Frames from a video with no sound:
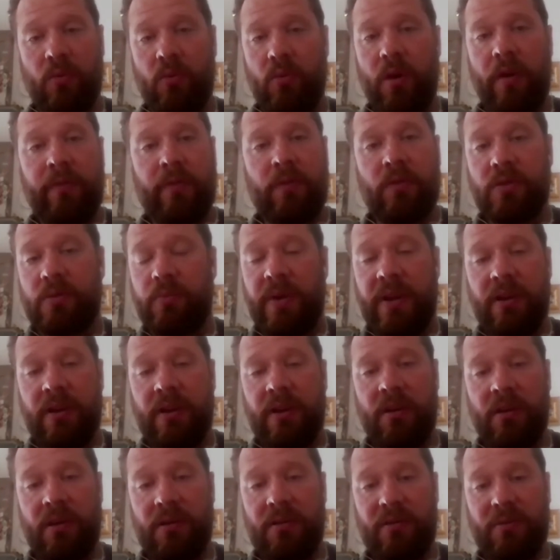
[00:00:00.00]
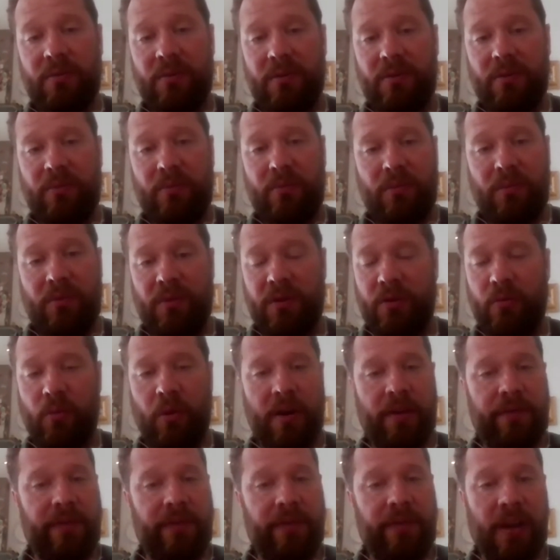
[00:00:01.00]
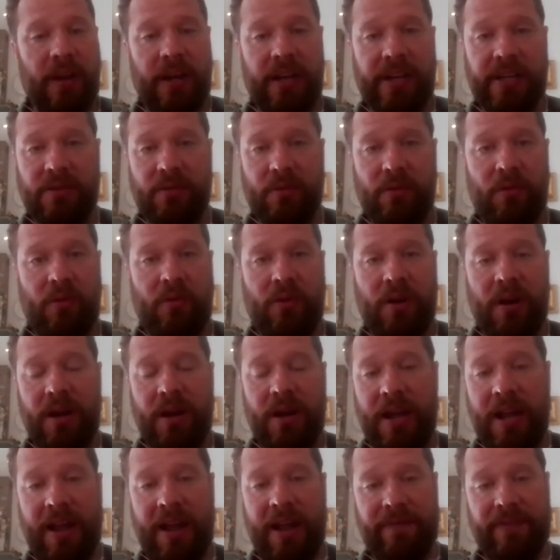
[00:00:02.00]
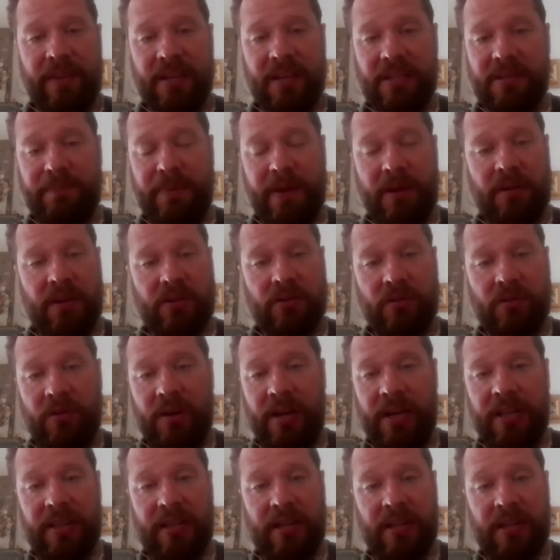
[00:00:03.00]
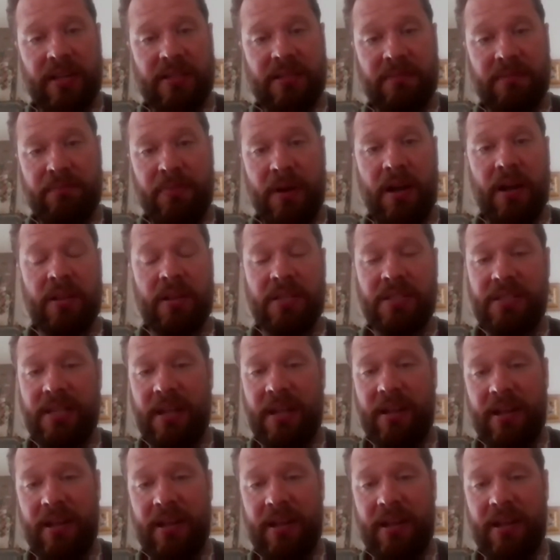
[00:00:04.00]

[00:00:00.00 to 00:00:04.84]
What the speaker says: of course, we're not qualified or have the experience or anything to buy and sell